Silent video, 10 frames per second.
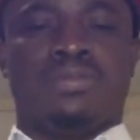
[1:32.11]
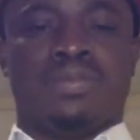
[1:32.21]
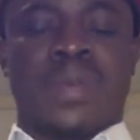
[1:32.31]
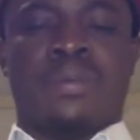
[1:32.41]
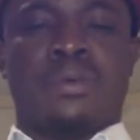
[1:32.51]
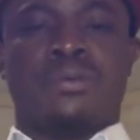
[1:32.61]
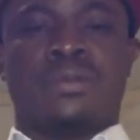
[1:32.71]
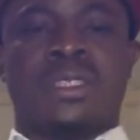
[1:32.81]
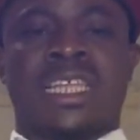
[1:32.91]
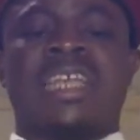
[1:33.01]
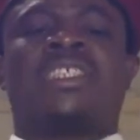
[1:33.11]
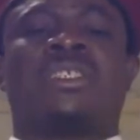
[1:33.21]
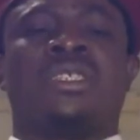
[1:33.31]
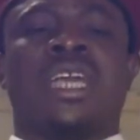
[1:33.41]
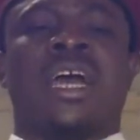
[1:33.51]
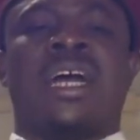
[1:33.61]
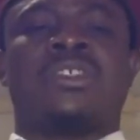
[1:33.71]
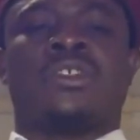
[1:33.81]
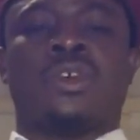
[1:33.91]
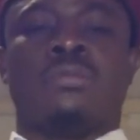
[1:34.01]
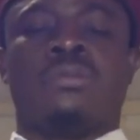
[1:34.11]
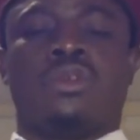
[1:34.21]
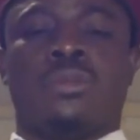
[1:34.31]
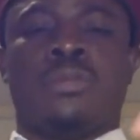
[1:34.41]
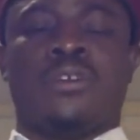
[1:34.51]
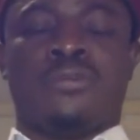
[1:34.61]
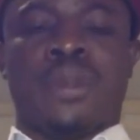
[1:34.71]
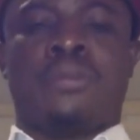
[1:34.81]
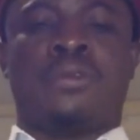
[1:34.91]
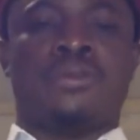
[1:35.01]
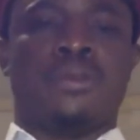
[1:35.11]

people, there are some group of people